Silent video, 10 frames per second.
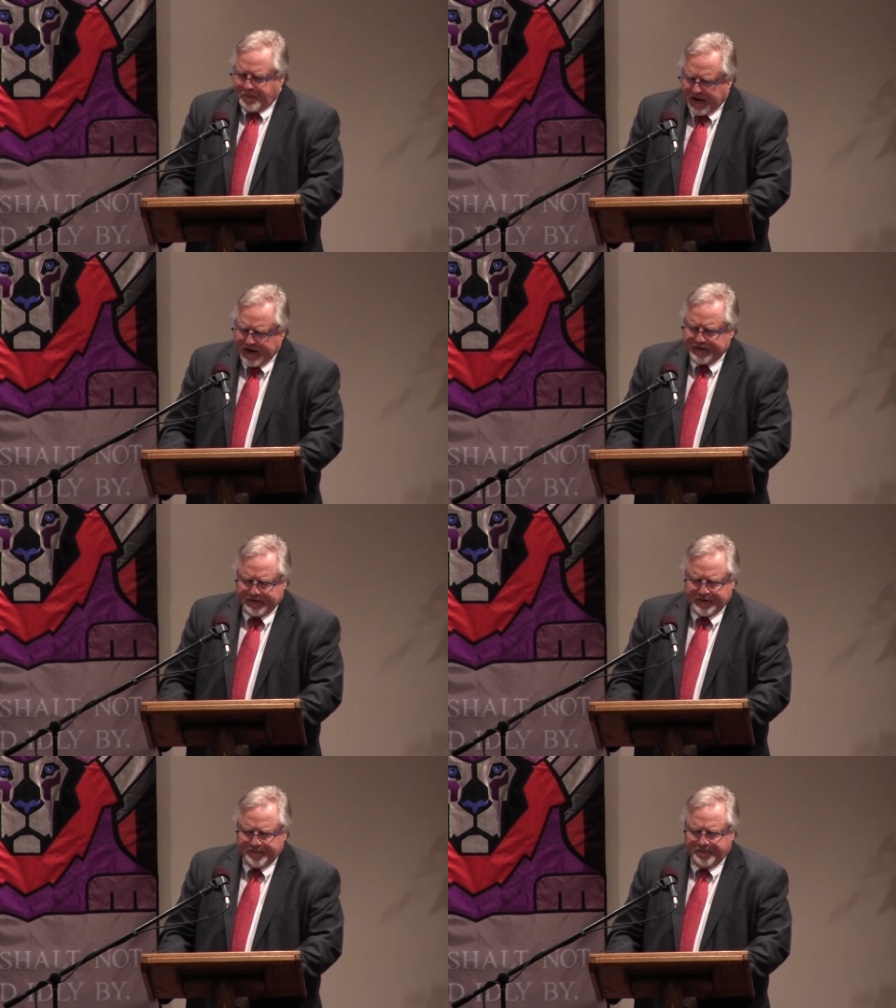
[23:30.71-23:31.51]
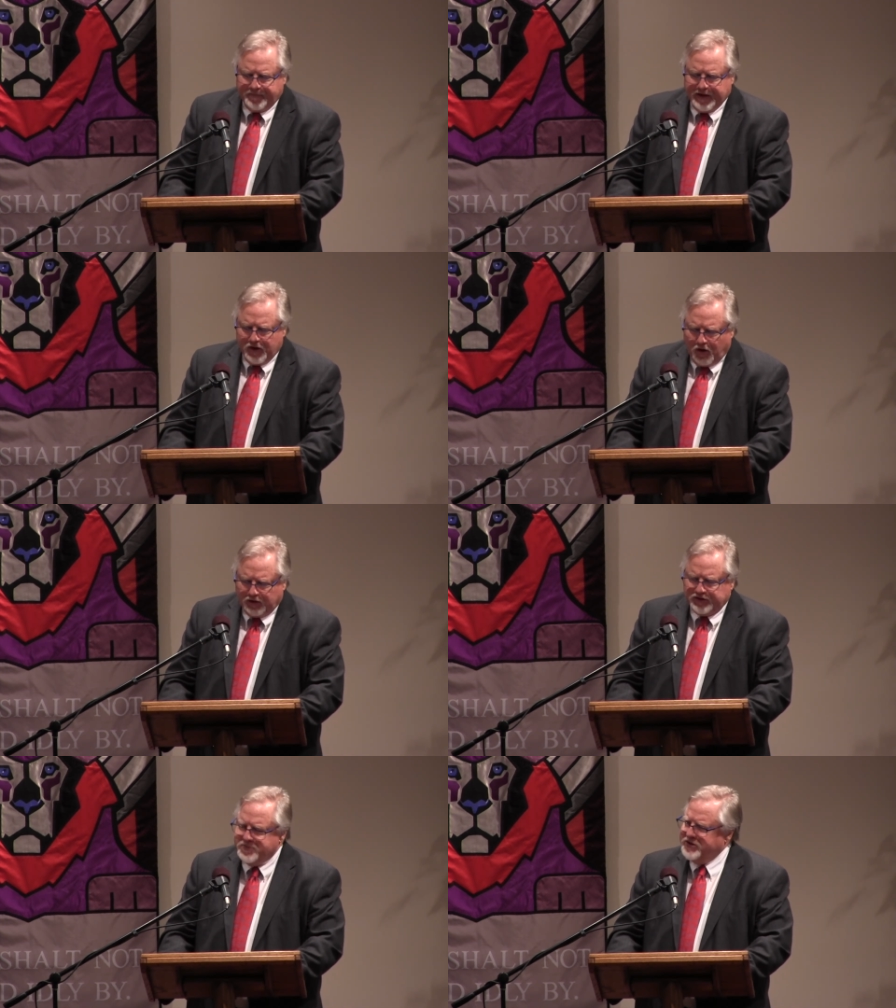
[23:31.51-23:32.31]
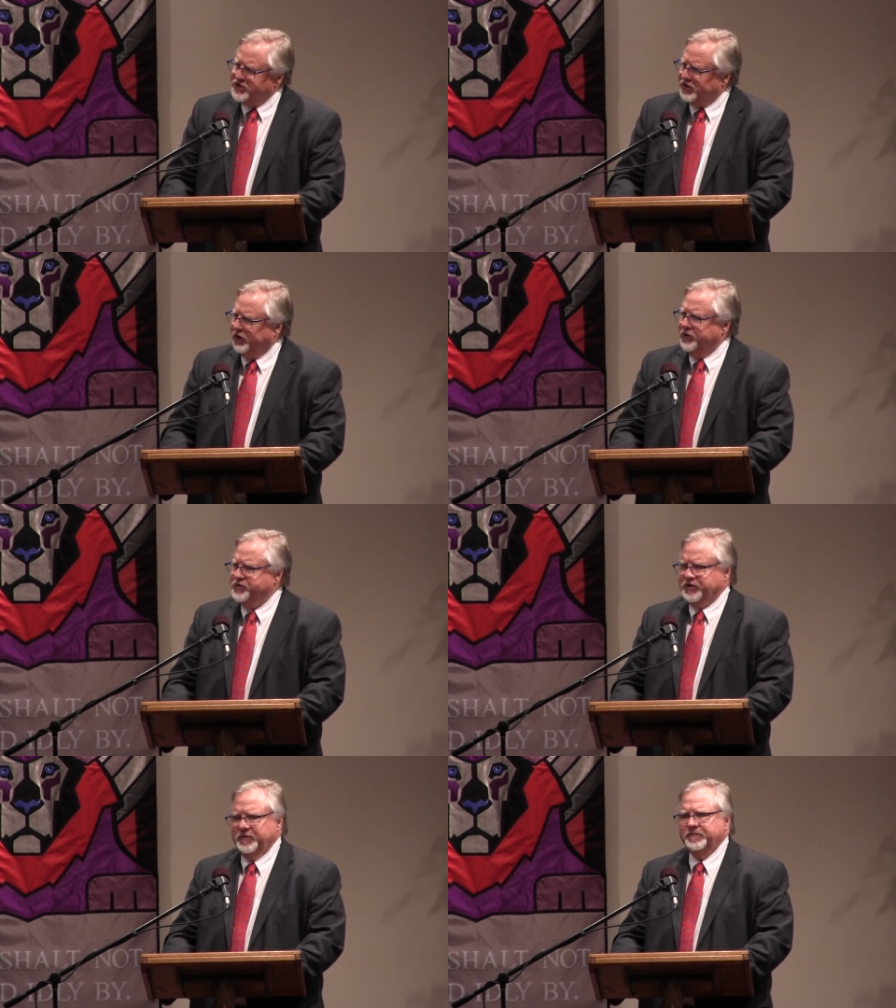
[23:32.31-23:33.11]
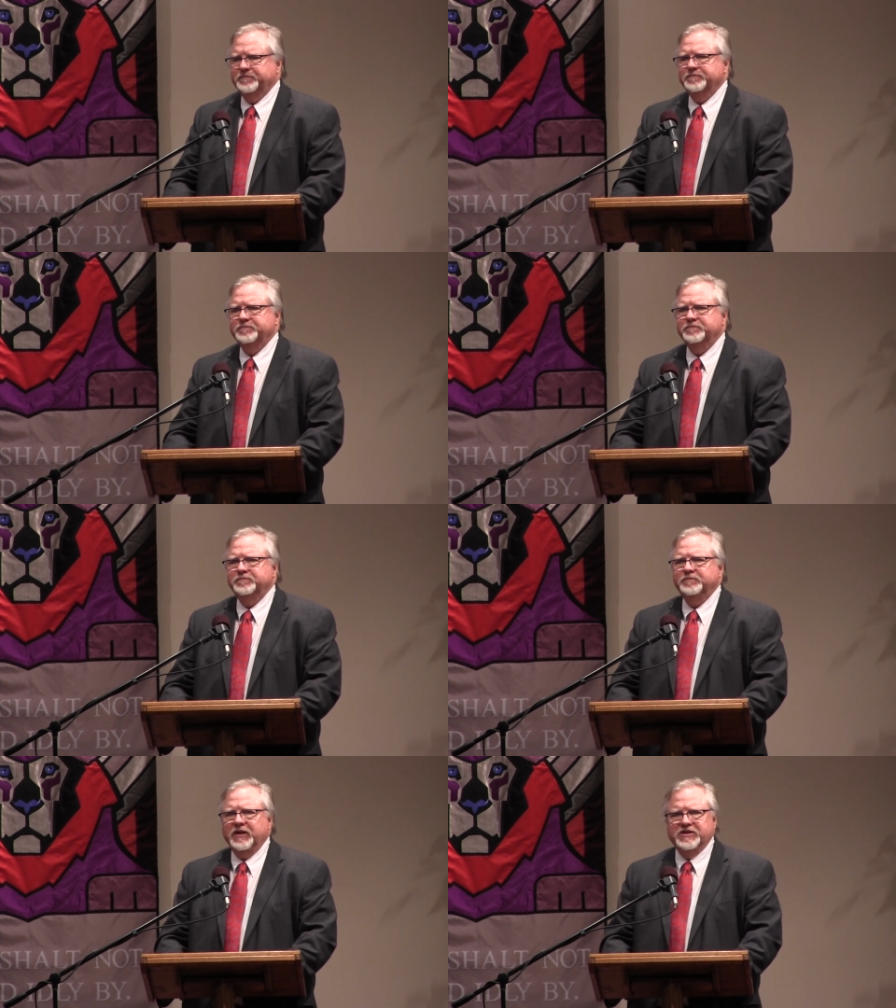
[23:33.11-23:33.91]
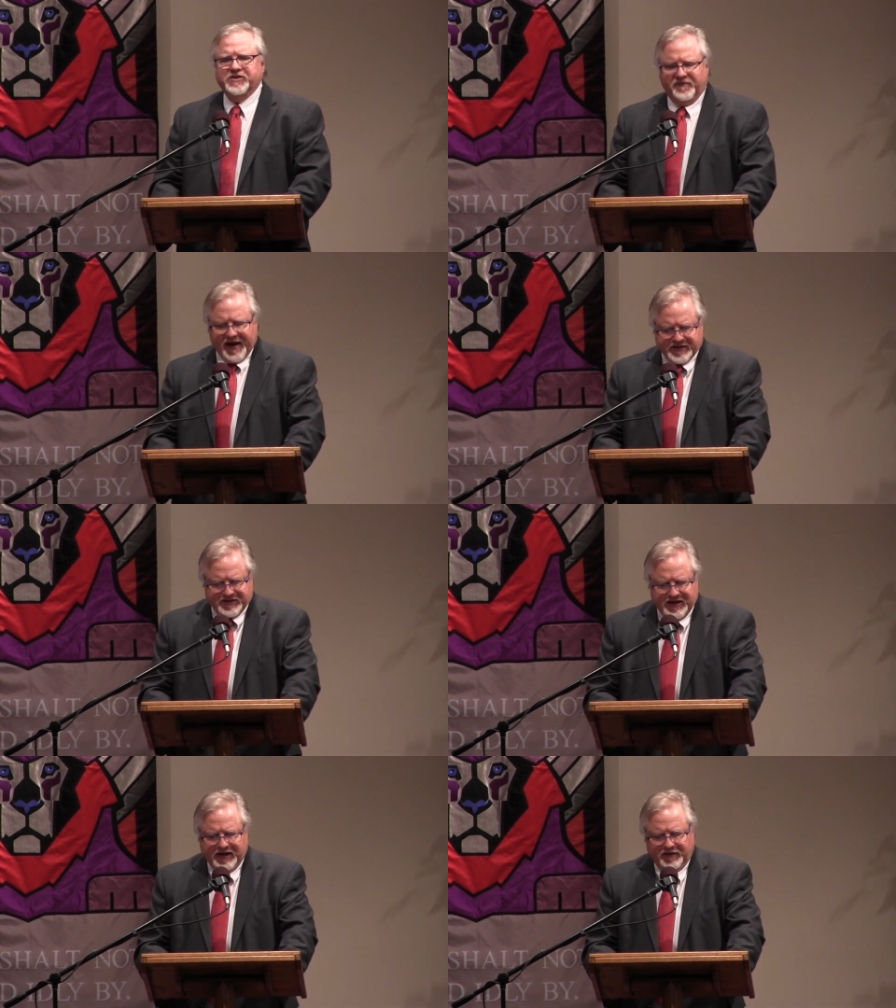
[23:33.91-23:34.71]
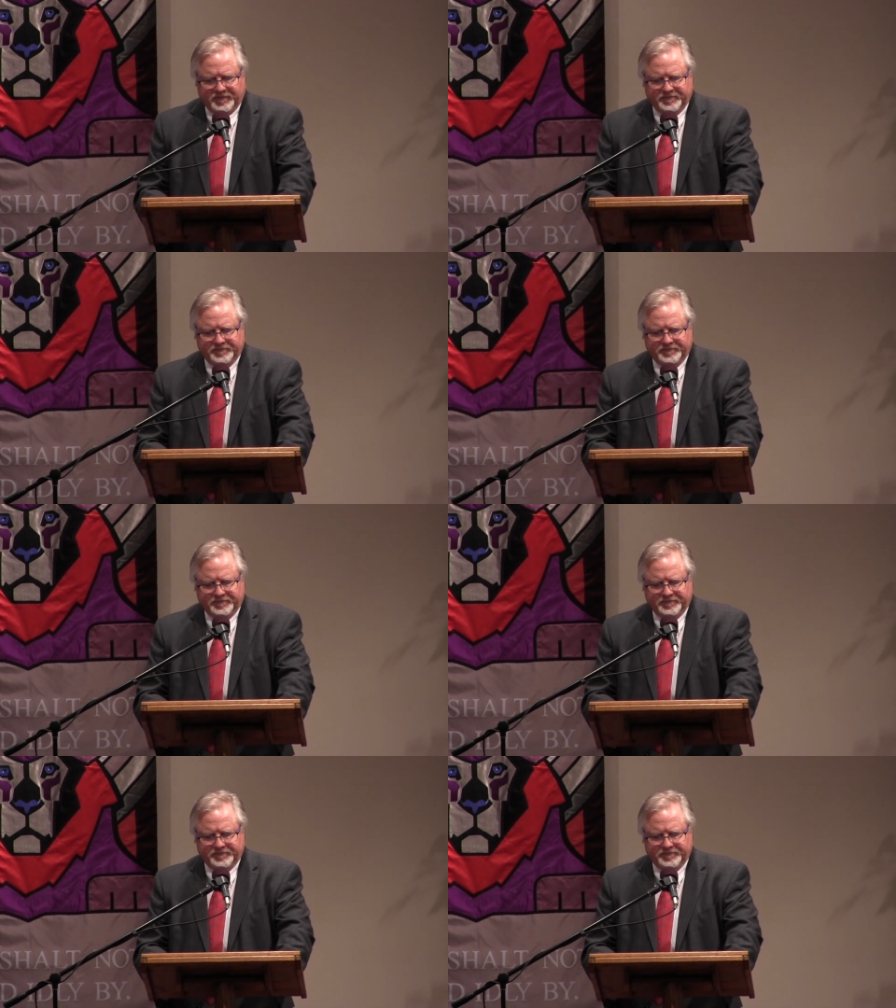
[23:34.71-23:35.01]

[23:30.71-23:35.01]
But the ultimate solution is a vaccine.